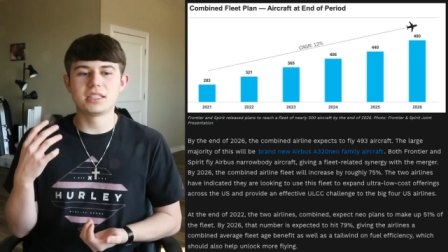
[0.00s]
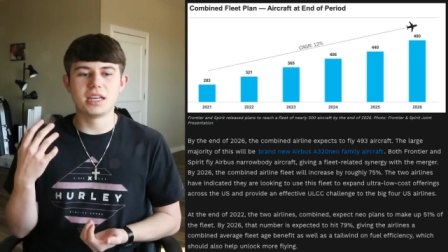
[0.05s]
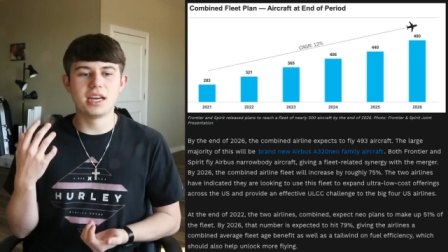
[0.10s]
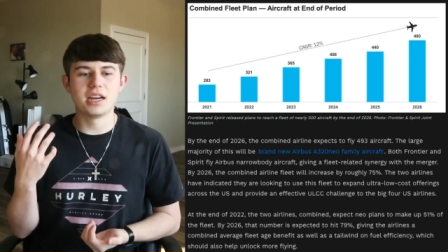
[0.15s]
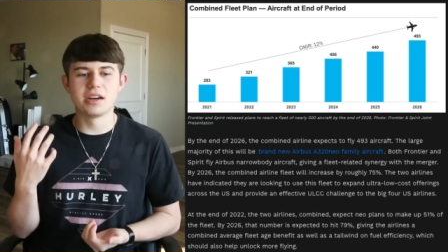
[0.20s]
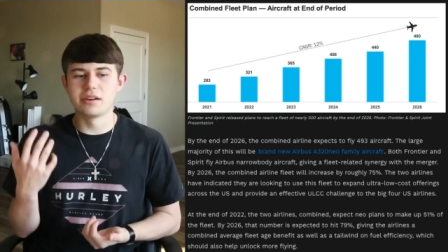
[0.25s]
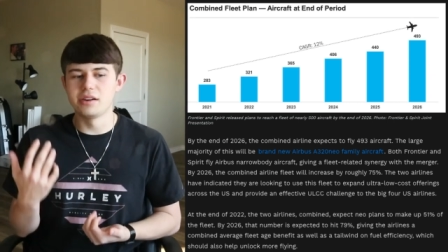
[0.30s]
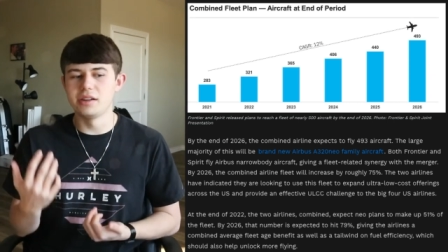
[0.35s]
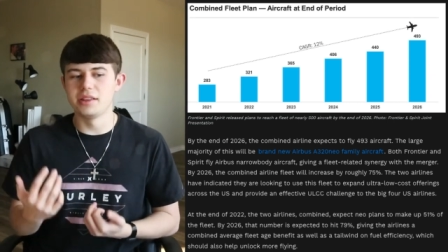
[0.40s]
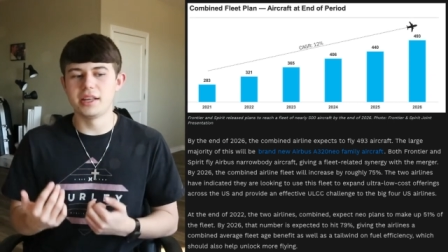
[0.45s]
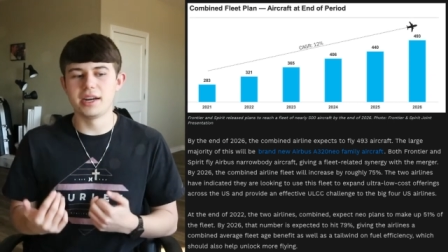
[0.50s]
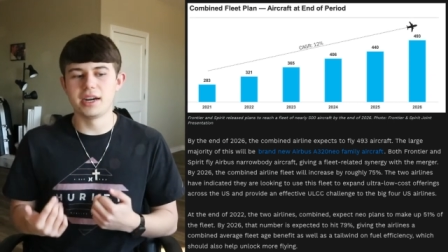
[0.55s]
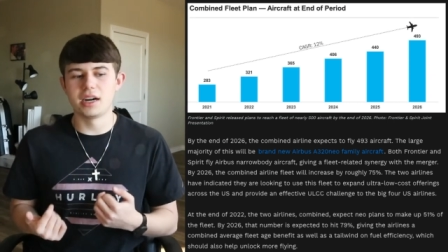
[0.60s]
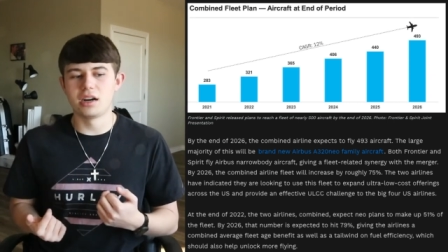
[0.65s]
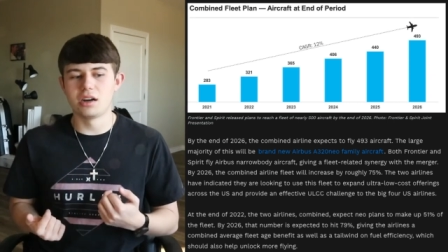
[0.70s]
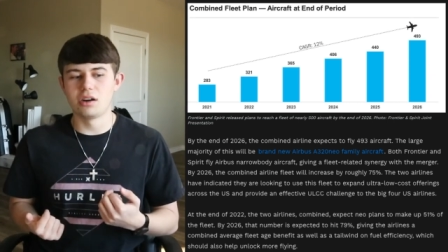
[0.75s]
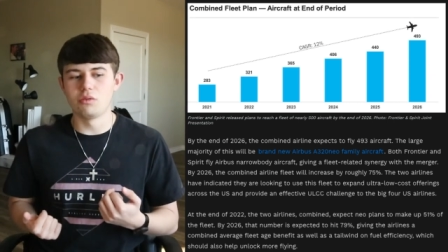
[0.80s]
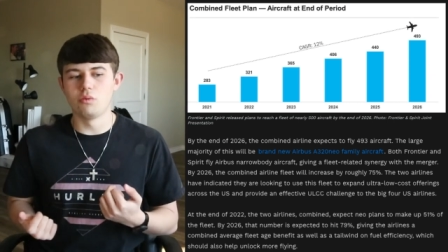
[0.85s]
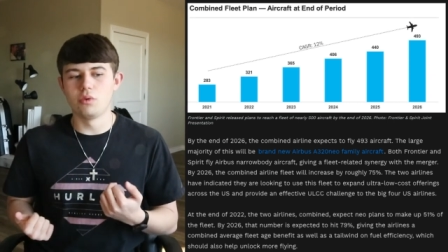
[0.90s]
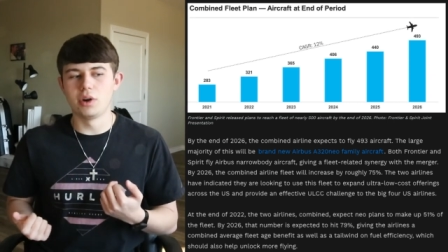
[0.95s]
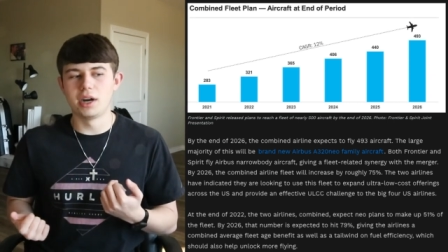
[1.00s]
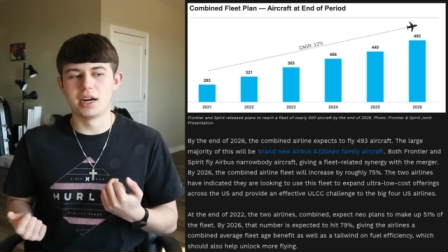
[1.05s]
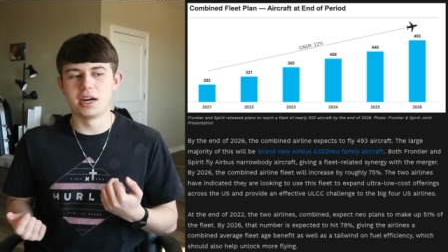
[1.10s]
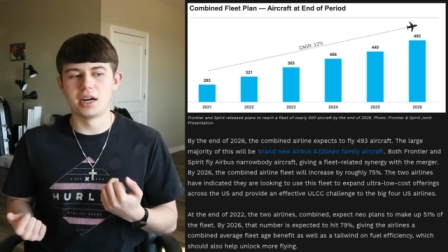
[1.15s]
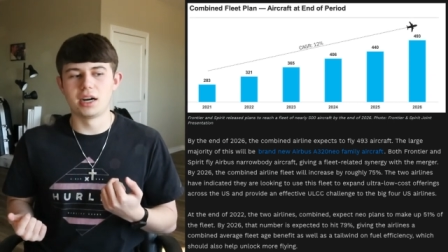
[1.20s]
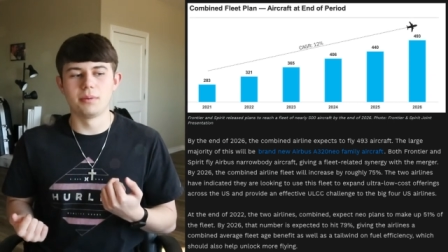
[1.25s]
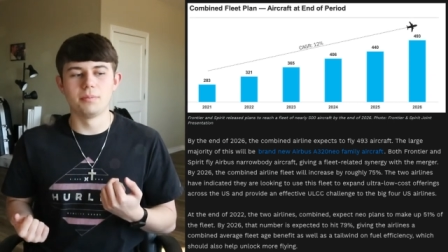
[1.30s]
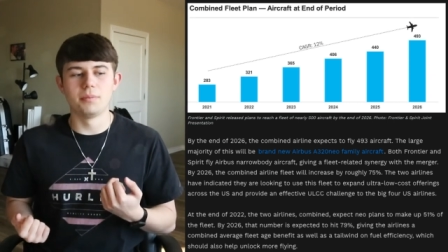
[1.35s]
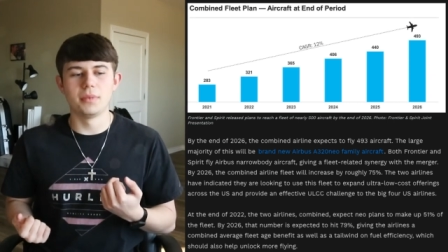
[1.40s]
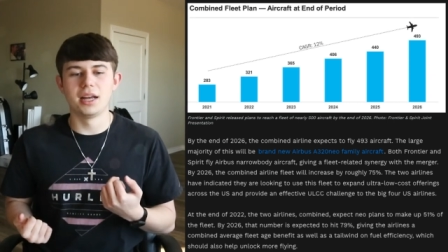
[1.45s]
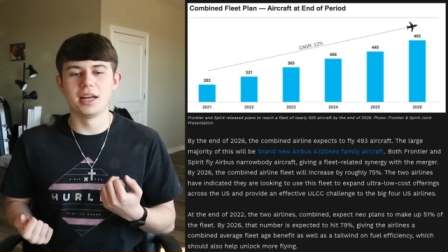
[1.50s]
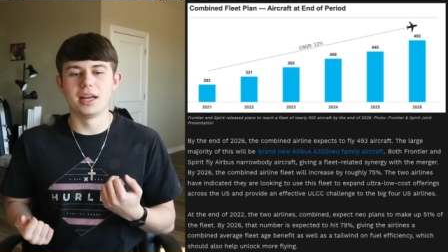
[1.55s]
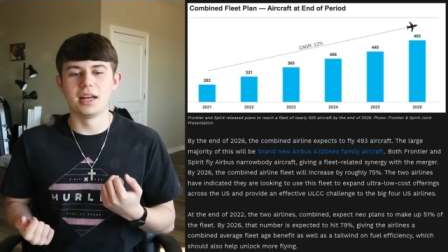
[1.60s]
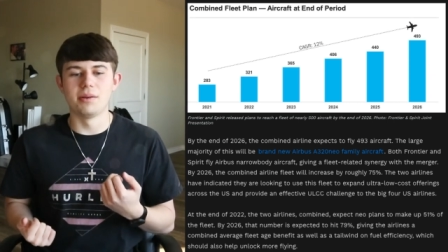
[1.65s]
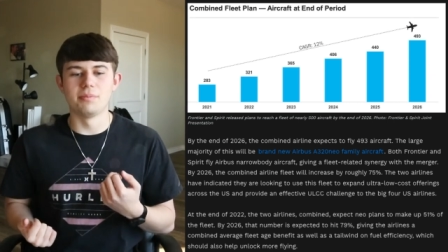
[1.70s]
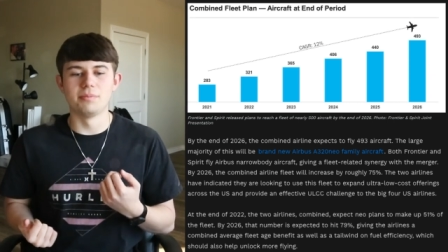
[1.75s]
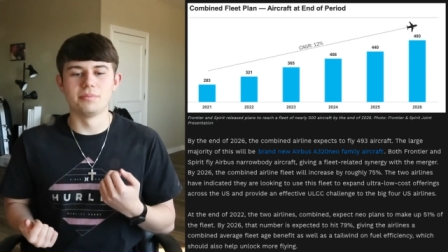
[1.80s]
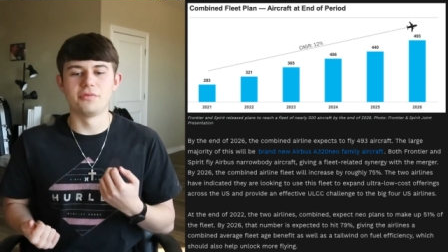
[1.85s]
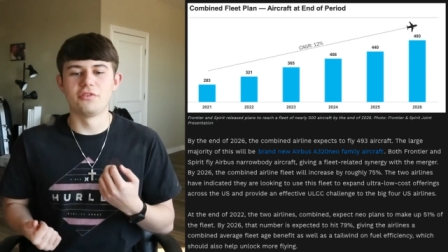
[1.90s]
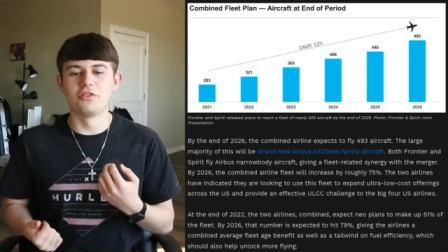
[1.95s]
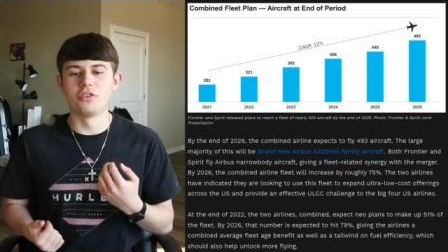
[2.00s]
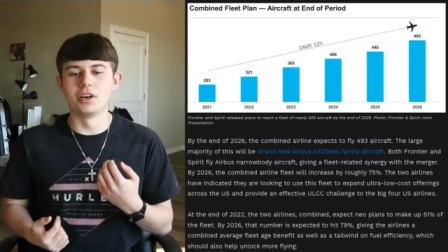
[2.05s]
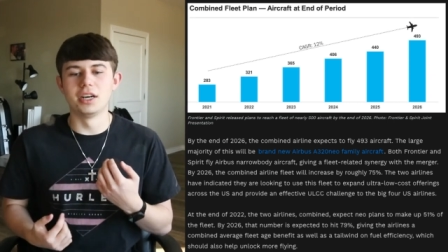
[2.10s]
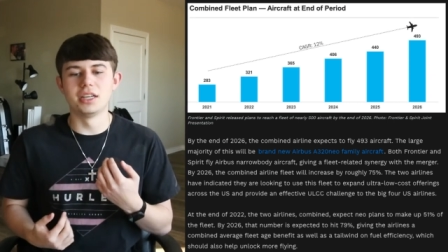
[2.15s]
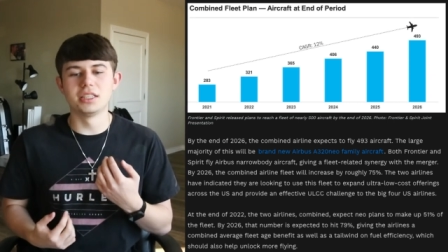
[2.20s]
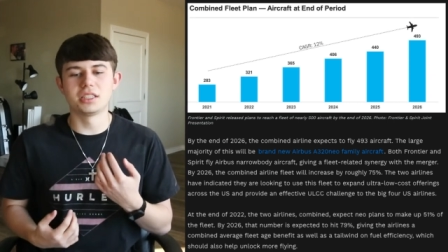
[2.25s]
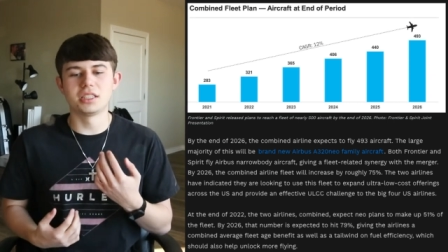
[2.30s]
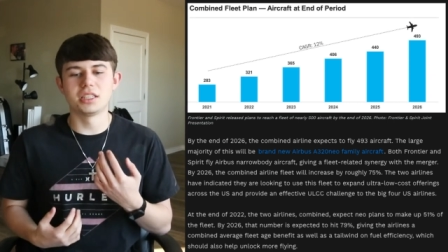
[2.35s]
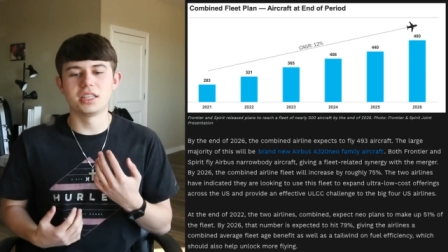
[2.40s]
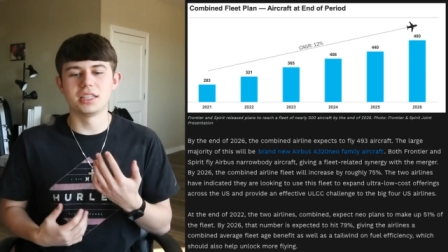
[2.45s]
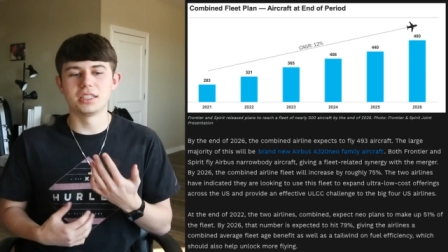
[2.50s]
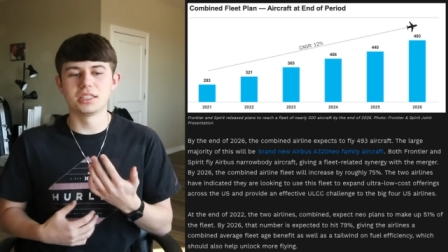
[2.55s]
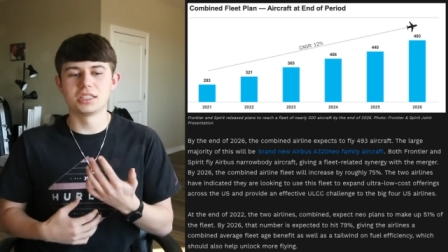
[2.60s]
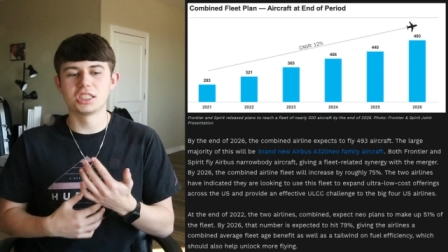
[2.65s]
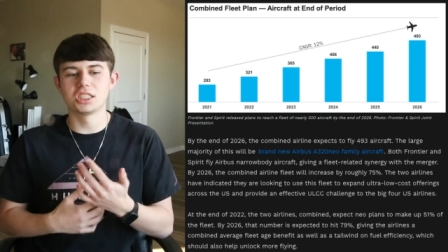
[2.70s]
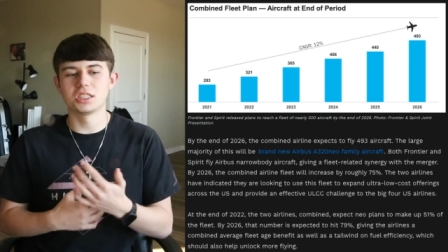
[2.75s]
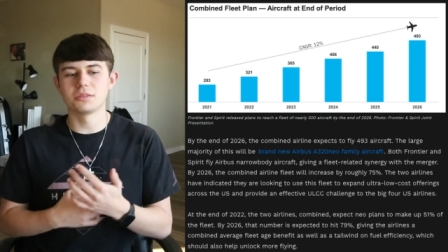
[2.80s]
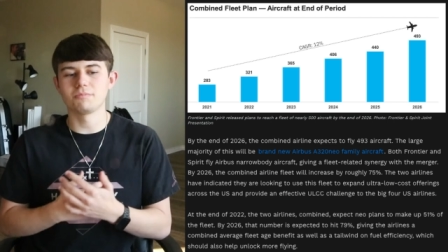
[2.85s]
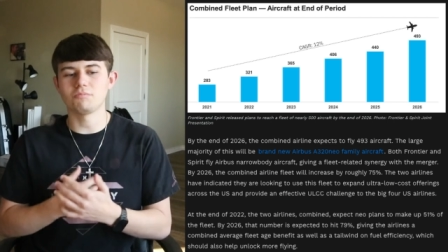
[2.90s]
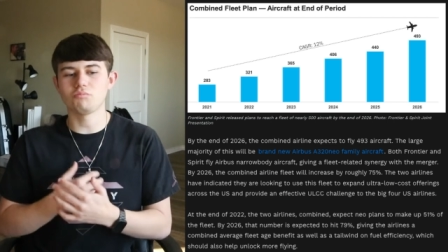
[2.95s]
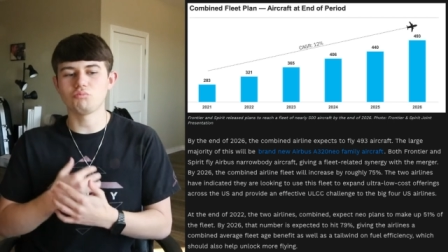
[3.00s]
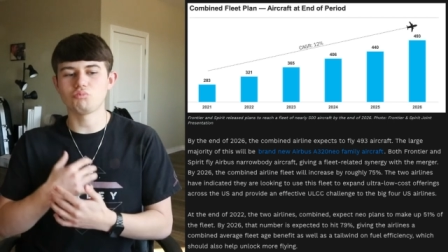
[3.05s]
here and there where, for instance,